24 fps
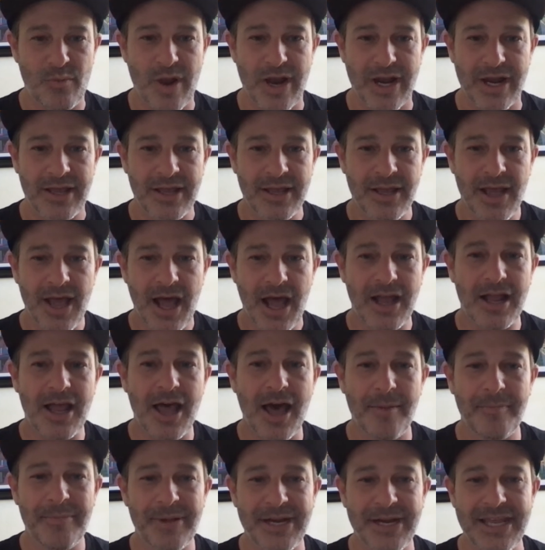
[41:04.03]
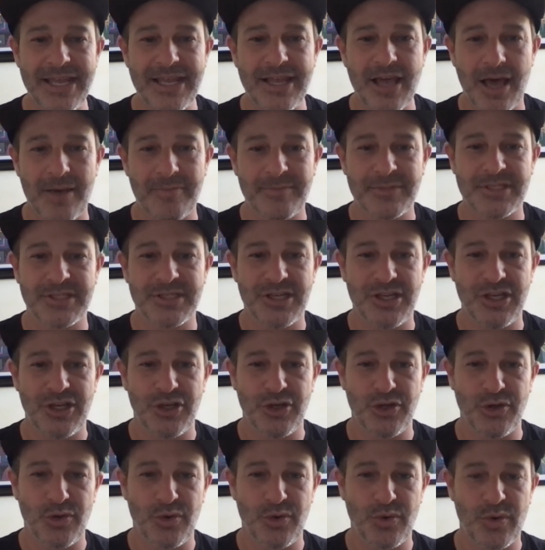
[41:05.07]
when a company comes to
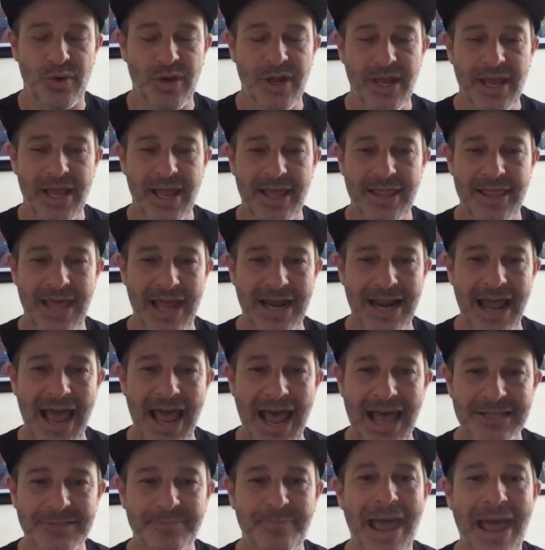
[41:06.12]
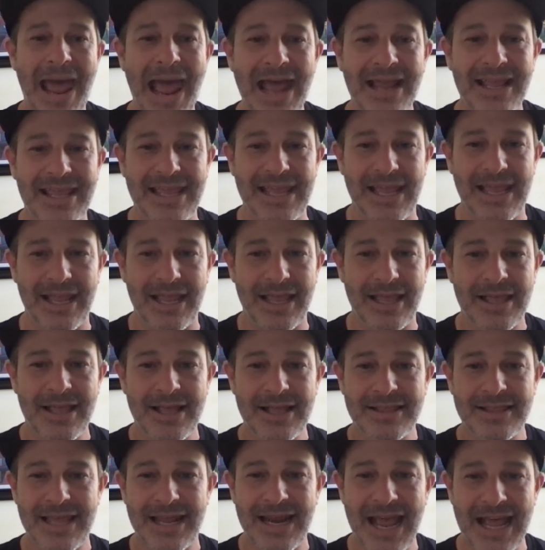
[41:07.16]
you that has backing
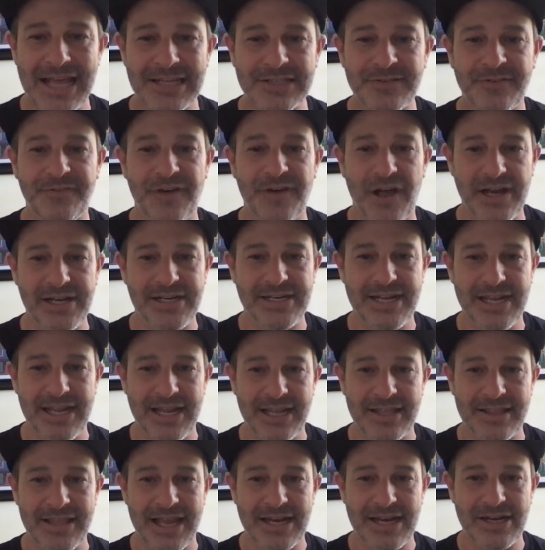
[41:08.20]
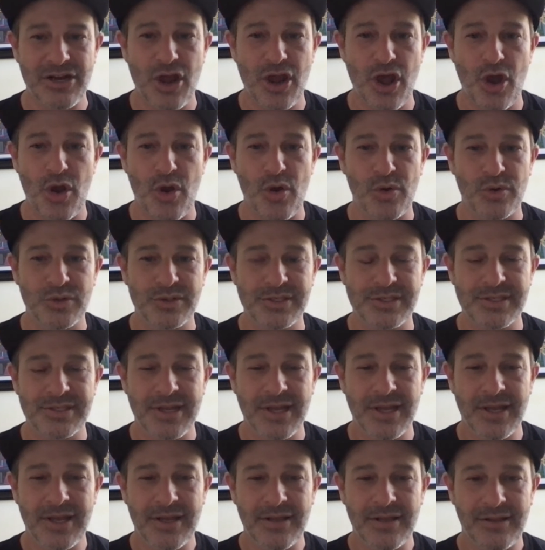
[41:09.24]
that has funding, that knows
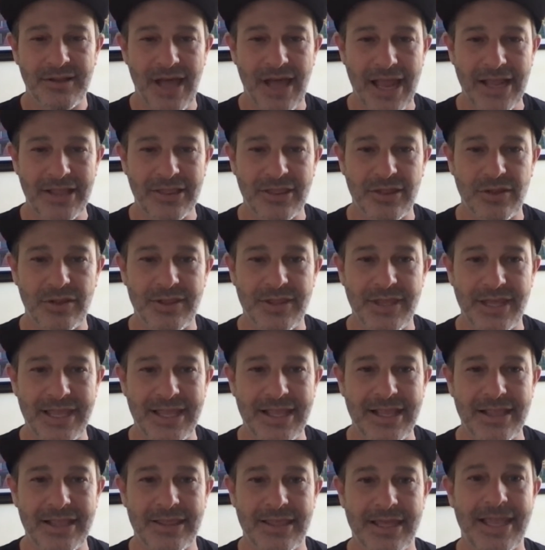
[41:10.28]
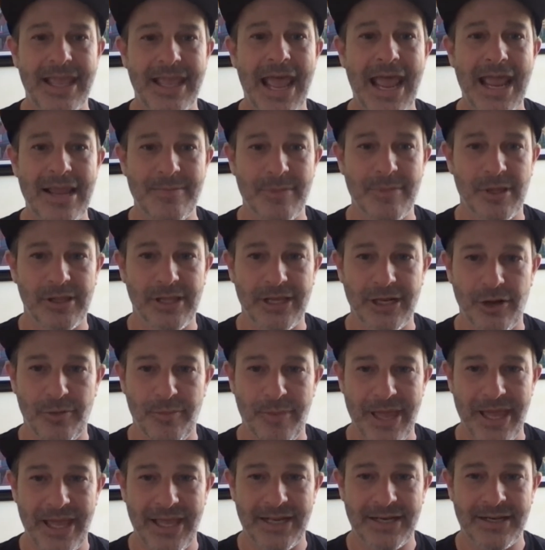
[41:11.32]
like the game a little
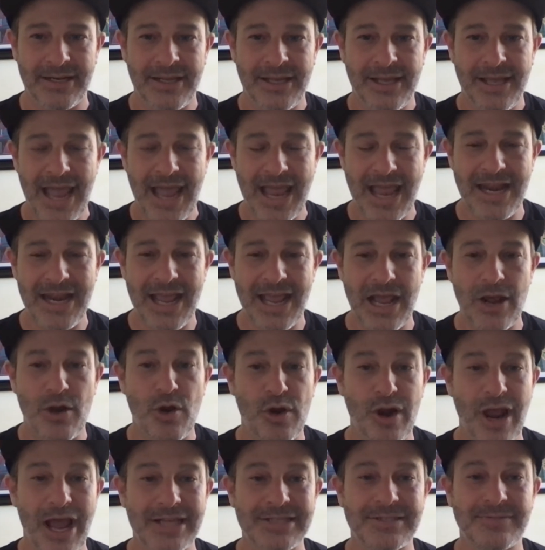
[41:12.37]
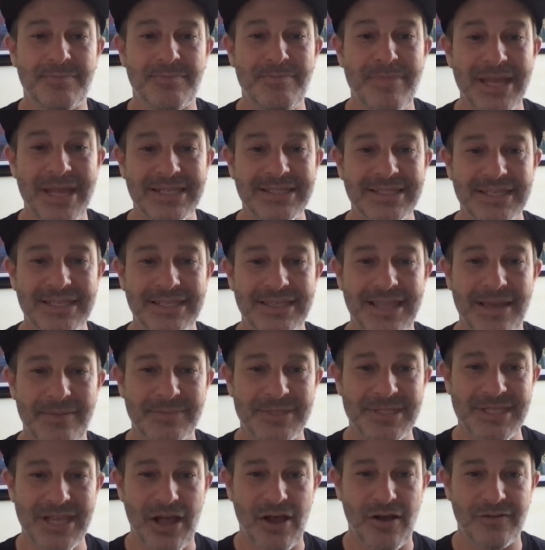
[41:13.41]
bit, and or has minted
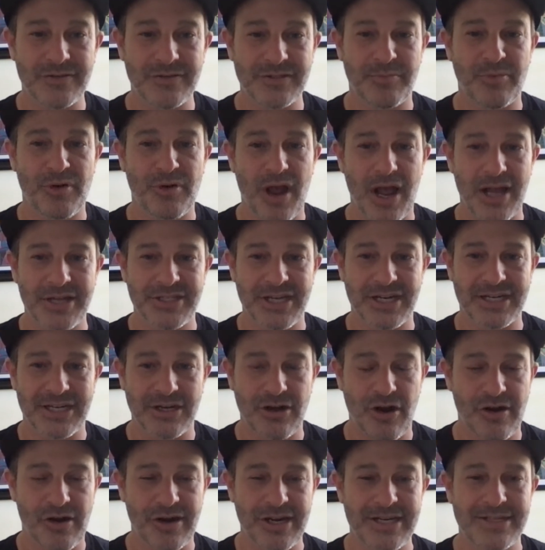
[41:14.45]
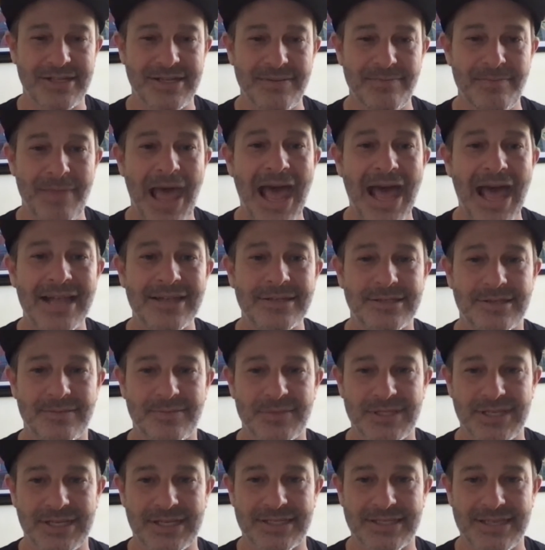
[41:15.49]
themselves a project and already had some
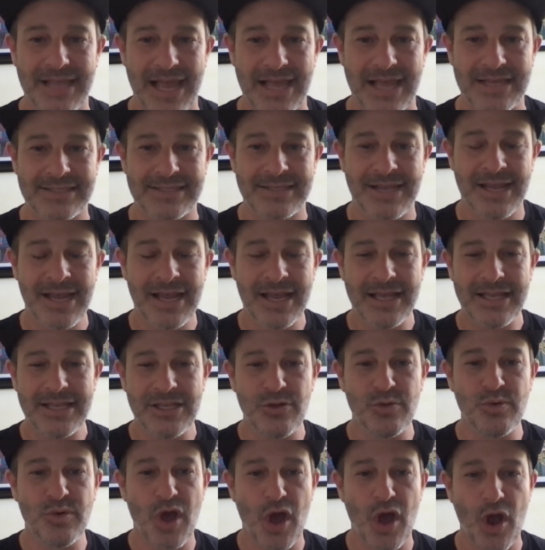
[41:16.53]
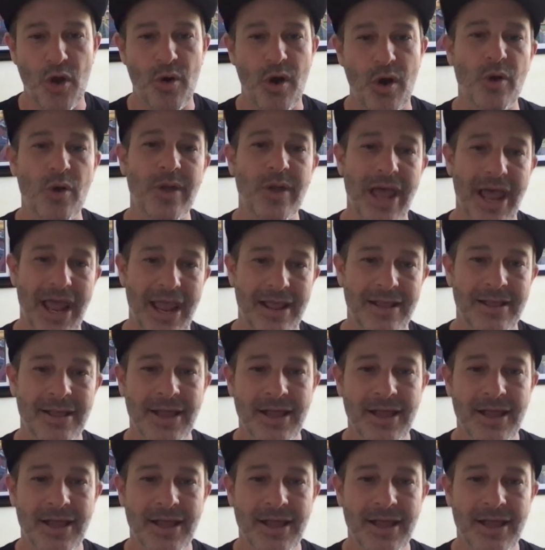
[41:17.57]
success, you know, okay,